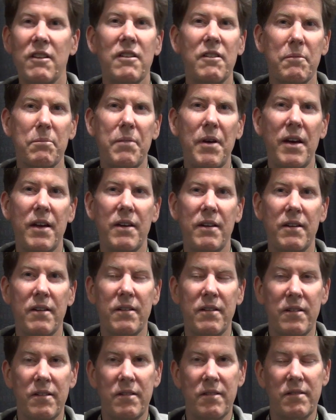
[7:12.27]
Headphone
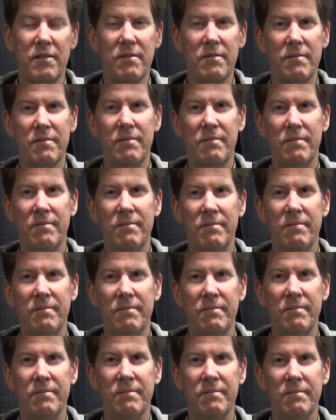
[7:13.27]
wise, am I getting anything
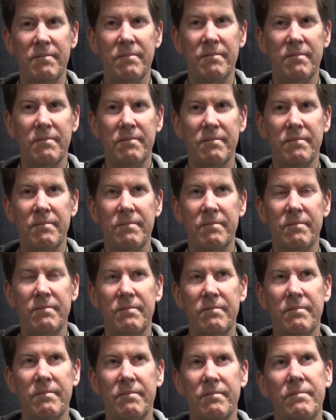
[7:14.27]
extra? You think?
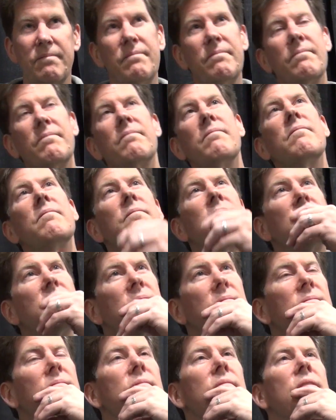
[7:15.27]
Sound quality, like
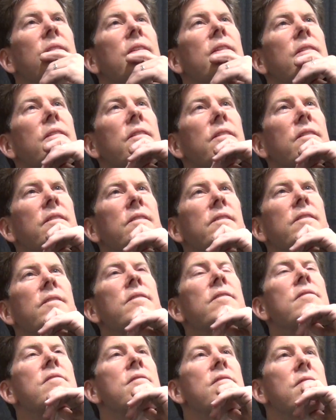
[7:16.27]
enjoyment wise. I'm not.
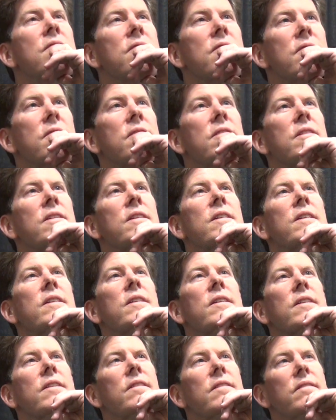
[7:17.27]
I don't care
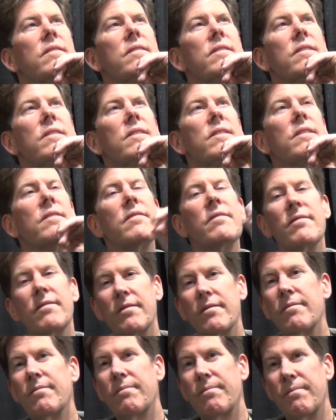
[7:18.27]
about those
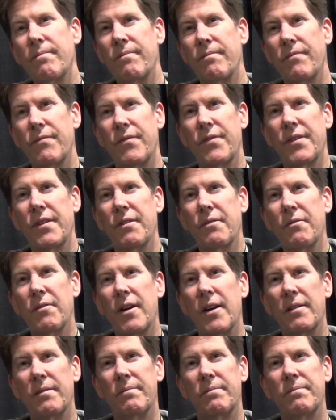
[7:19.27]
planktons. I don't even
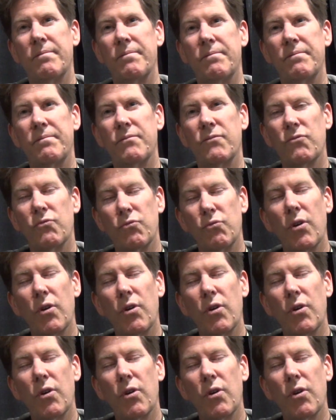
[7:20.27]
know what plankton means.